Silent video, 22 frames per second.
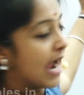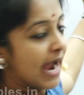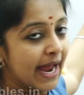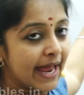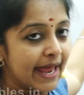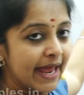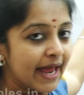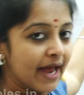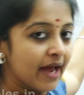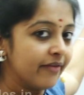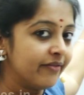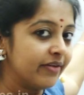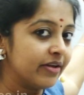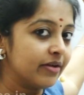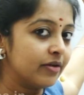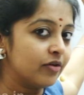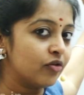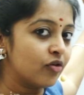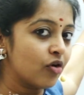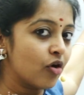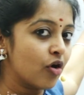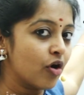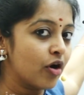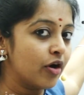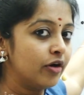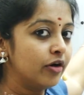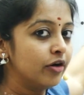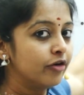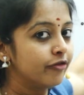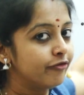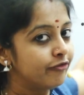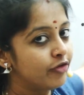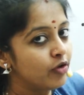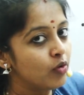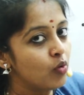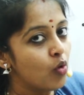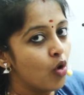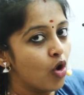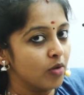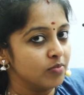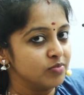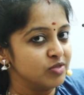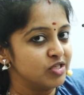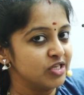I have drawn few
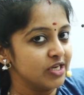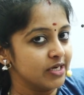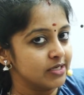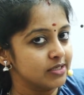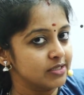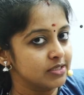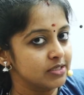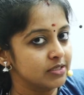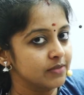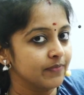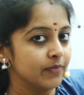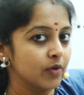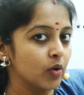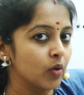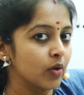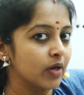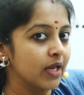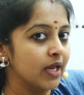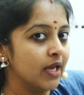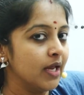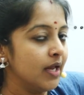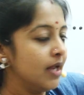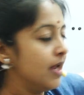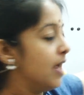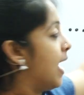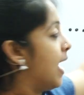objects. Okay.